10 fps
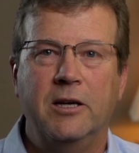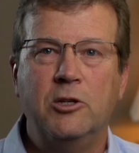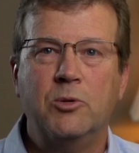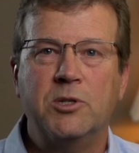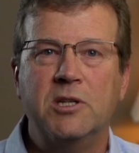
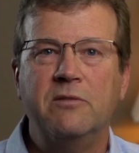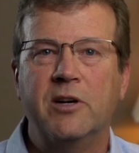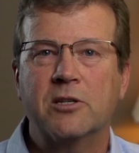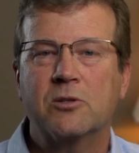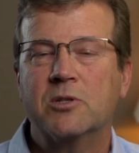Interested
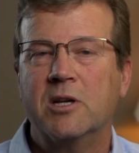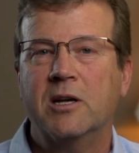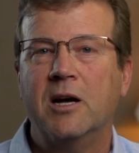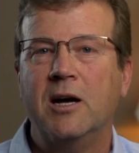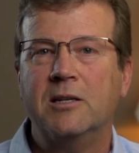investors can
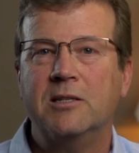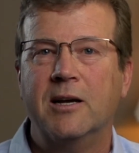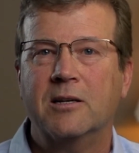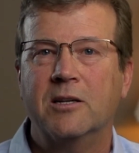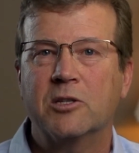
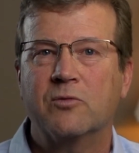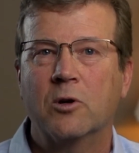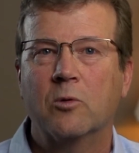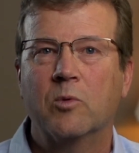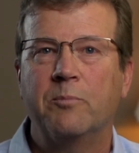contact us
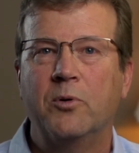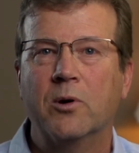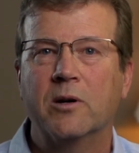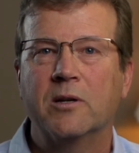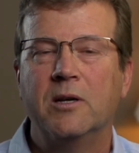for a
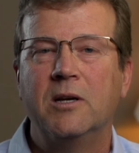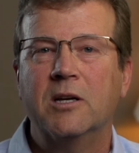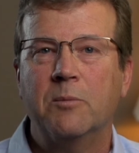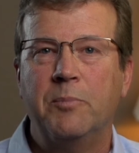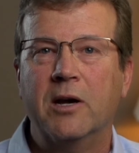report
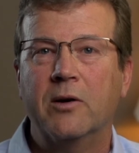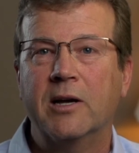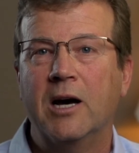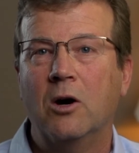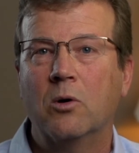
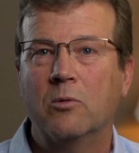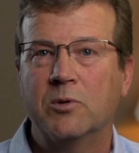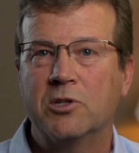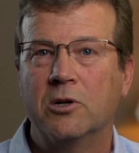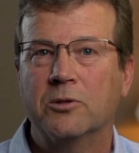comparing our
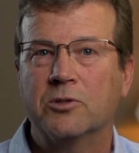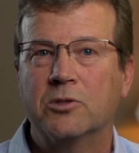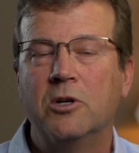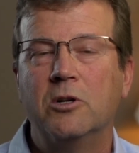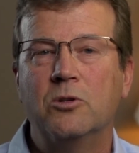results
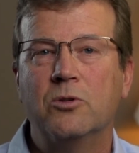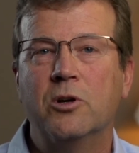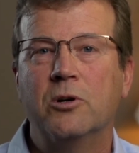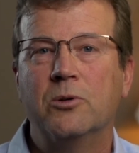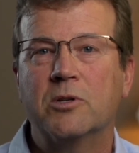to
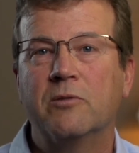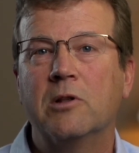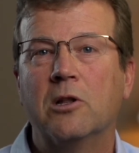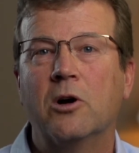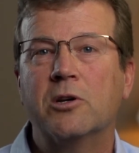those of
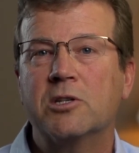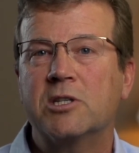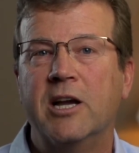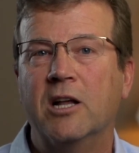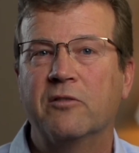the
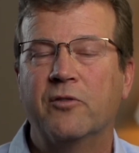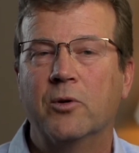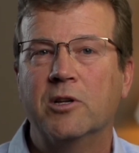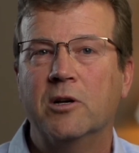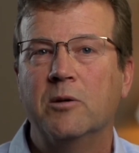largest
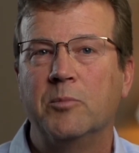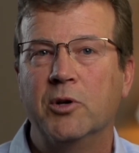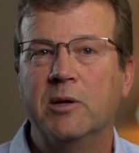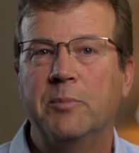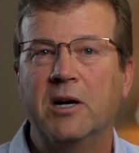California
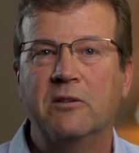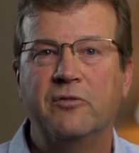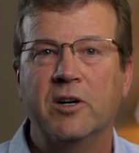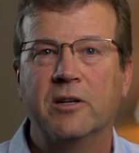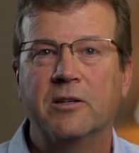muni bond
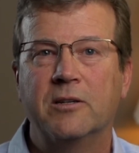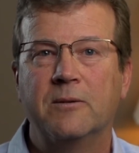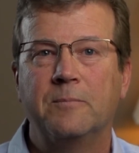fund.